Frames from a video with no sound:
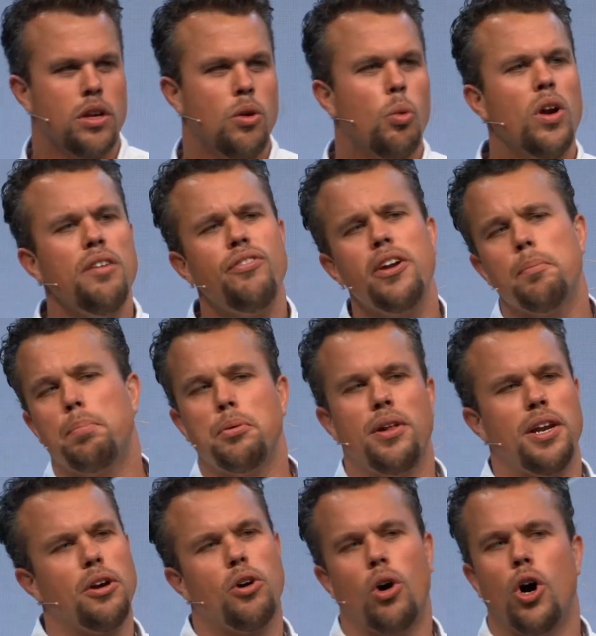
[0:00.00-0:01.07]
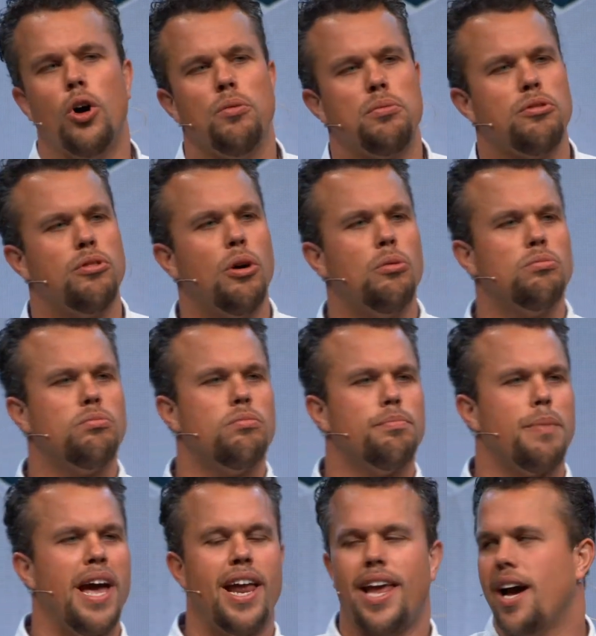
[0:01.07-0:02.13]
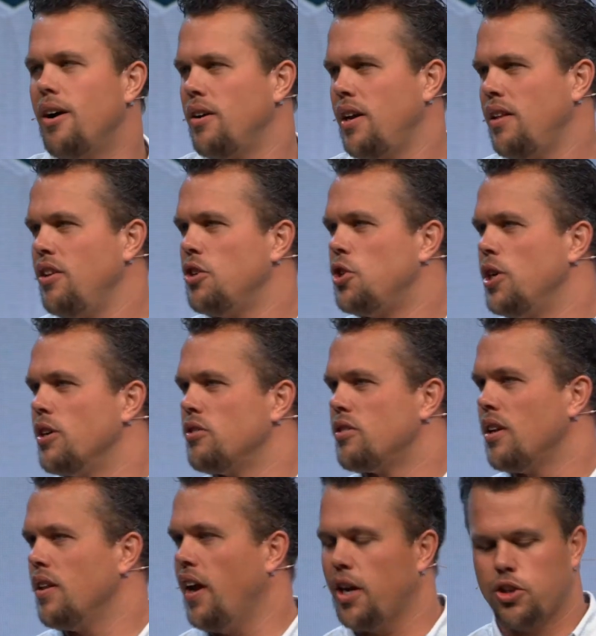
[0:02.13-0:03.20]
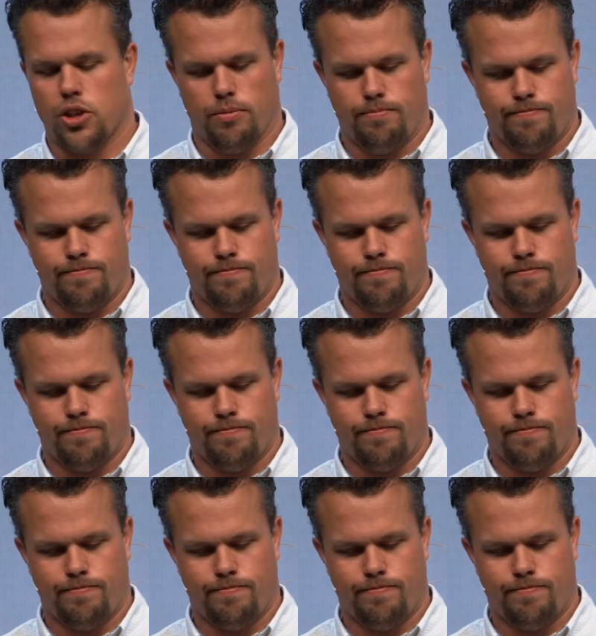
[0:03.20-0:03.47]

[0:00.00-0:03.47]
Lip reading: What if your political hopes don't pan out in this year's election?